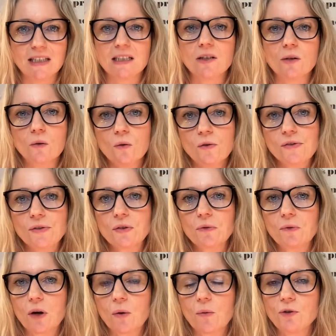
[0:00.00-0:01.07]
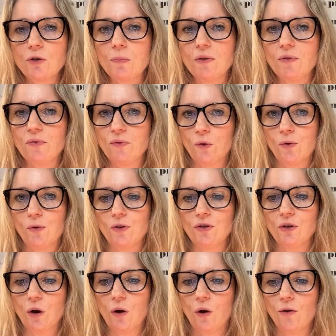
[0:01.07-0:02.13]
It's also going to be
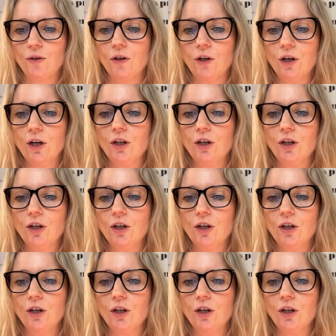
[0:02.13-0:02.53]
focused on